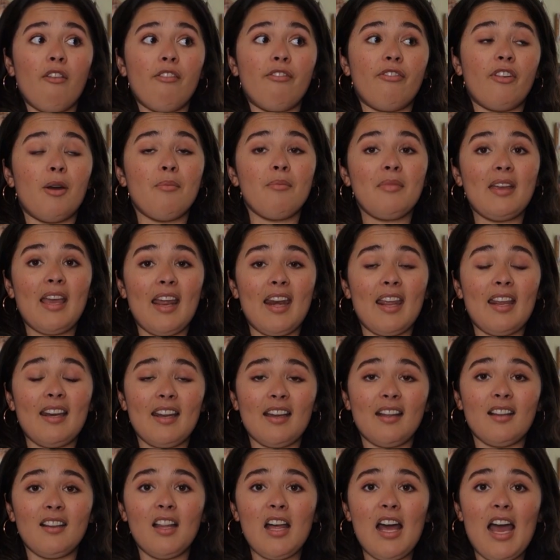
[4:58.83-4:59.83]
from getting
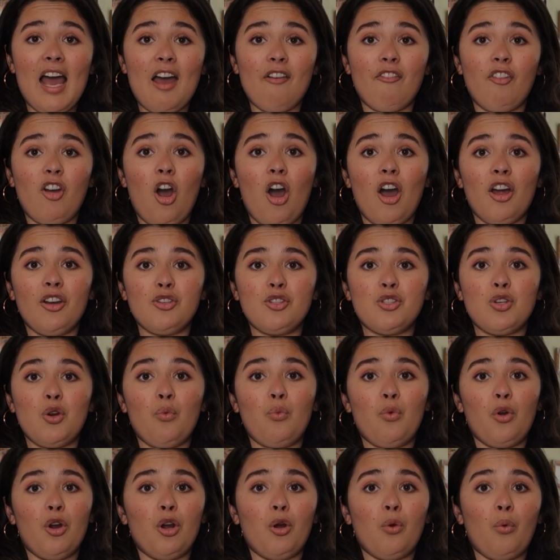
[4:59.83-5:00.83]
Nicola have gotten to
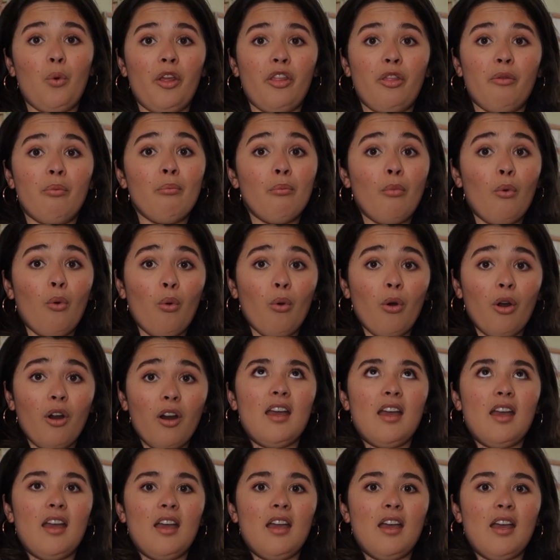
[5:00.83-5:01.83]
work with more.